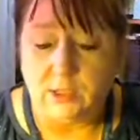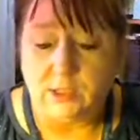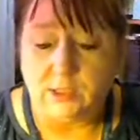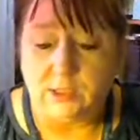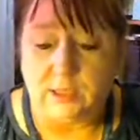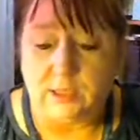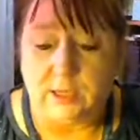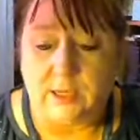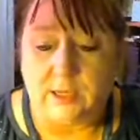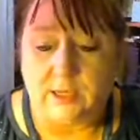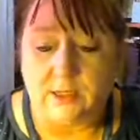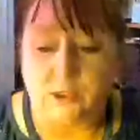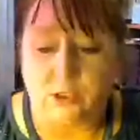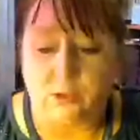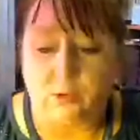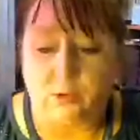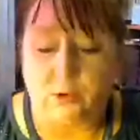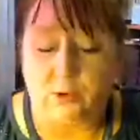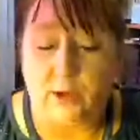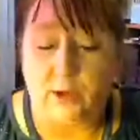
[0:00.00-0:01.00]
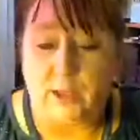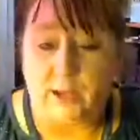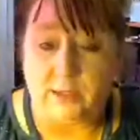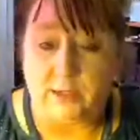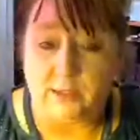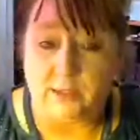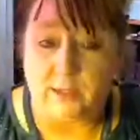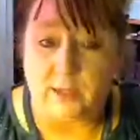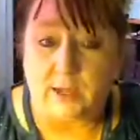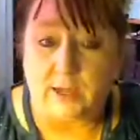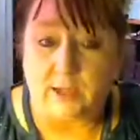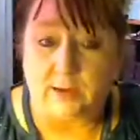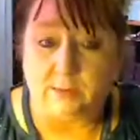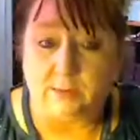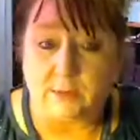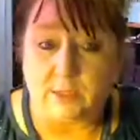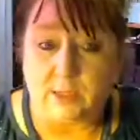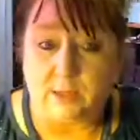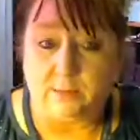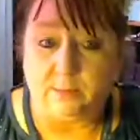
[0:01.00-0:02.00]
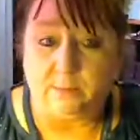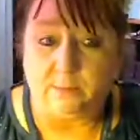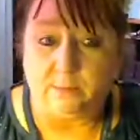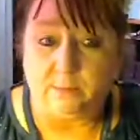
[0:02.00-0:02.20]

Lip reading: to get 200 items up.